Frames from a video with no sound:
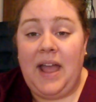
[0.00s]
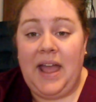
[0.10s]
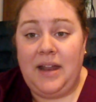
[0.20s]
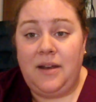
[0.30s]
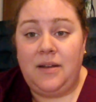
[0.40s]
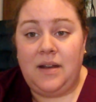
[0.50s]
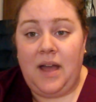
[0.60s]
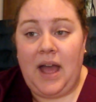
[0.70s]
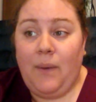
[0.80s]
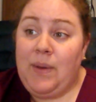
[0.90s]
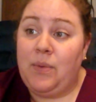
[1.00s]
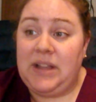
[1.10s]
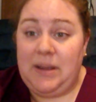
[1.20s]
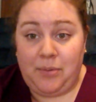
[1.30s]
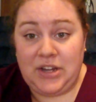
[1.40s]
and we
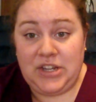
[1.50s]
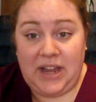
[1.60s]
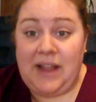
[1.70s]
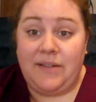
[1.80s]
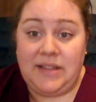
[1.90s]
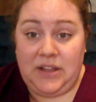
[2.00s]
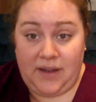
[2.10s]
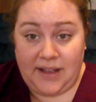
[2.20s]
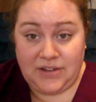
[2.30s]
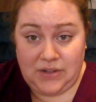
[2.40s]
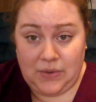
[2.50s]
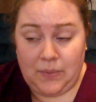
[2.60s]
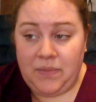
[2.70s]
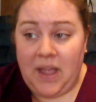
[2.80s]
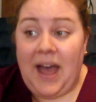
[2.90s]
really appreciate everything you guys do.